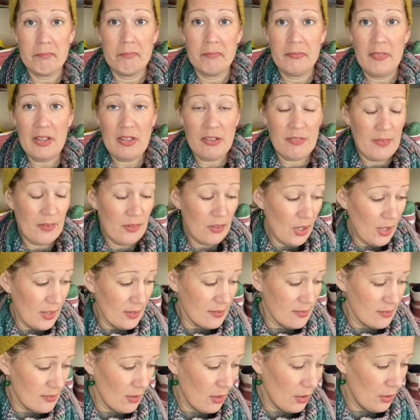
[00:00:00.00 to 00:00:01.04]
that's very
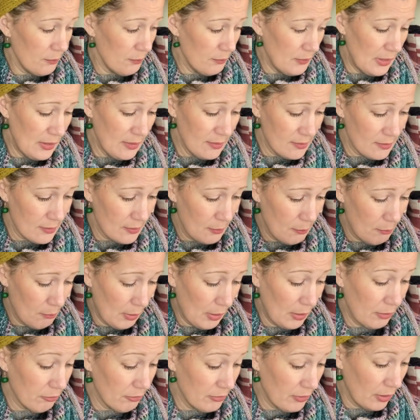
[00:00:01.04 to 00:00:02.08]
nice. So yes,
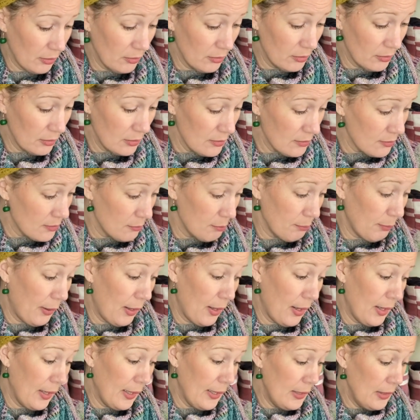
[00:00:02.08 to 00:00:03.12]
my Ranunculus
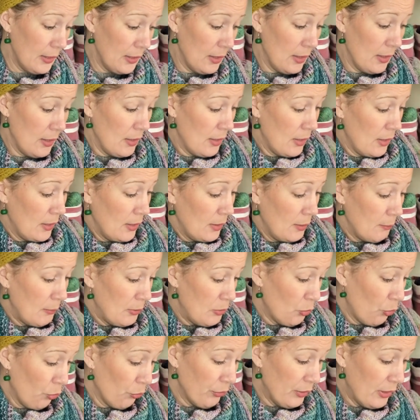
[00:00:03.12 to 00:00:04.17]
by
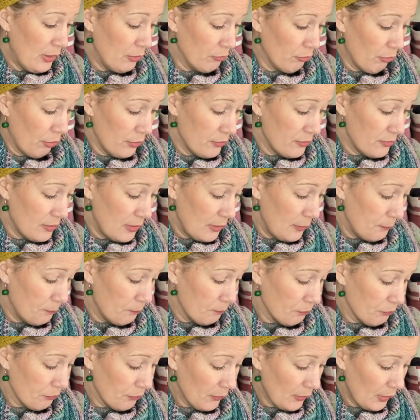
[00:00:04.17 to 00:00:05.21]
Midori Hirose.
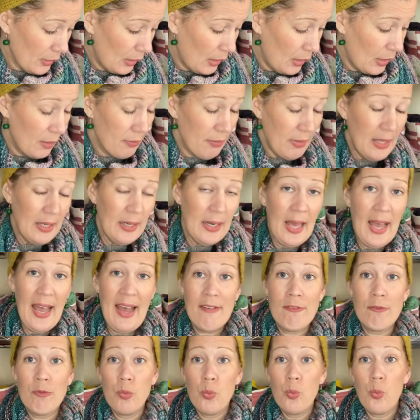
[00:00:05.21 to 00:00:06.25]
And then I
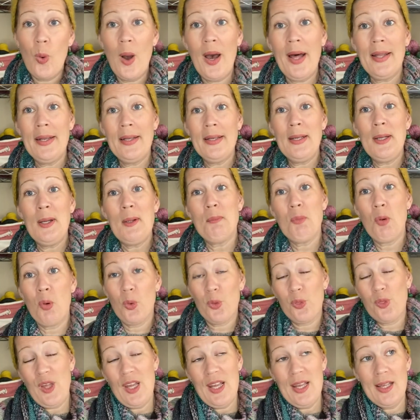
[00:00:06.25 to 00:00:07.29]
have one more
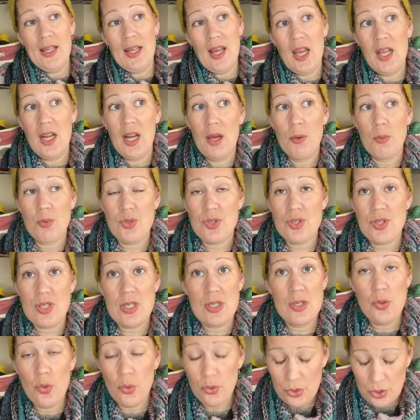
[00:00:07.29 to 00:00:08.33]
thing, and I was
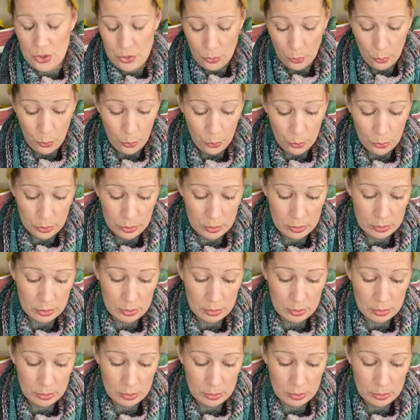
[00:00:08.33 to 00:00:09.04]
not at all